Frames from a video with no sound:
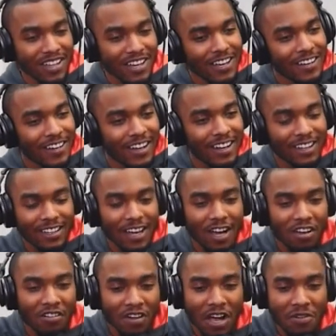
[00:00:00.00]
like, I
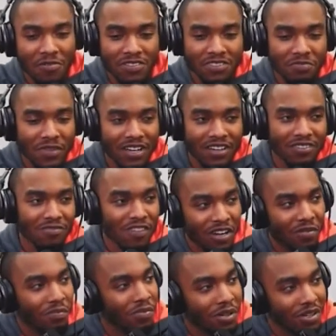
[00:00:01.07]
don't I wasn't about to write a
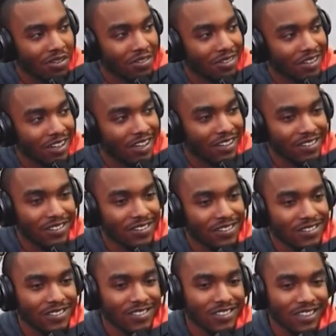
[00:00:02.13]
book or like
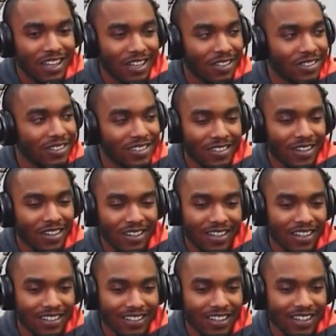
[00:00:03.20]
like nothing
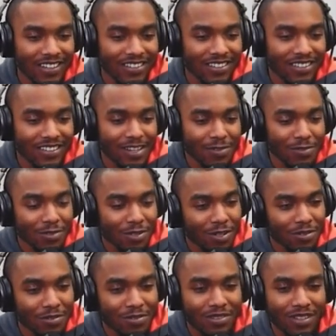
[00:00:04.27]
like that shit. I'm trying to
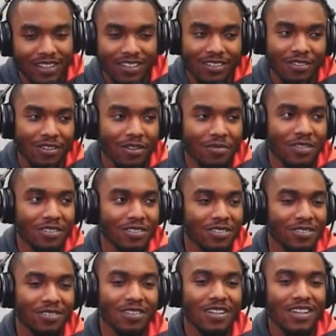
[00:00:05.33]
do, like, you know what I mean? So
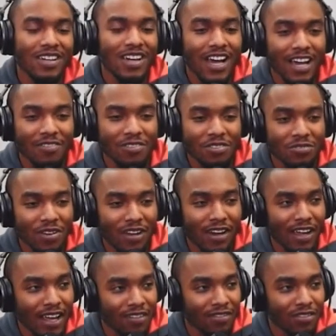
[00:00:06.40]
mm-hmm. I was trying
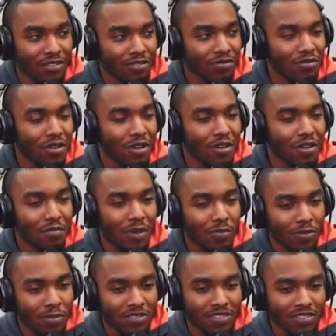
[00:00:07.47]
to evolve my
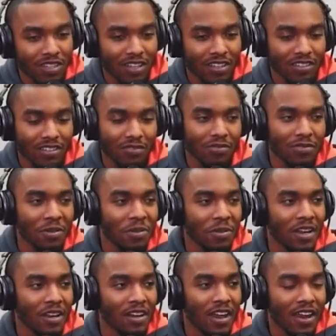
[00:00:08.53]
personality and,
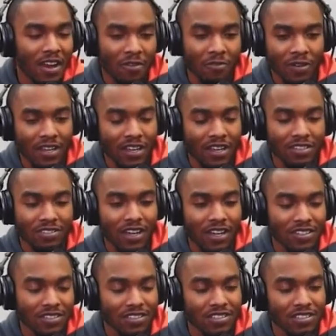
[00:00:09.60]
and, and try to just